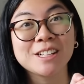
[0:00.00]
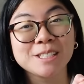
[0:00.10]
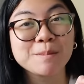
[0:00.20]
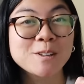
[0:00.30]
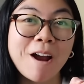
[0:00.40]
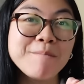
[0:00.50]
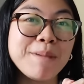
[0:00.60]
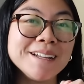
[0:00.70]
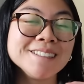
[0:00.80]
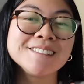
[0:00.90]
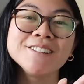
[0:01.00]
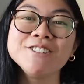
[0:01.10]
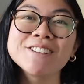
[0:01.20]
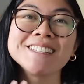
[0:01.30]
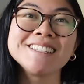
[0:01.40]
that subscribe button so
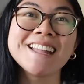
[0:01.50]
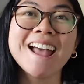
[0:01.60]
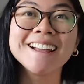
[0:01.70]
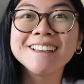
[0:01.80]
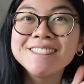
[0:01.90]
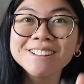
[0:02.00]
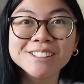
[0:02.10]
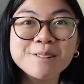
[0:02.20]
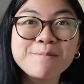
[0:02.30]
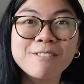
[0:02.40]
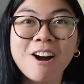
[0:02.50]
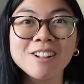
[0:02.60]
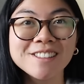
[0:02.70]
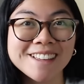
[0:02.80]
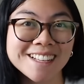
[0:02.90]
you can stay in the loop for
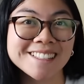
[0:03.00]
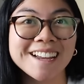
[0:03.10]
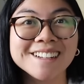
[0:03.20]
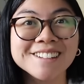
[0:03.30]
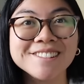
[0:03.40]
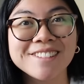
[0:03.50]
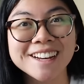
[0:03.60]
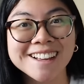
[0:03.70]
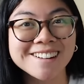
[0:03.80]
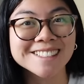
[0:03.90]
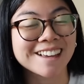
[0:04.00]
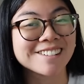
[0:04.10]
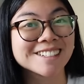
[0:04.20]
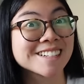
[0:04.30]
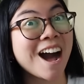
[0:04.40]
all of the exciting new videos that are to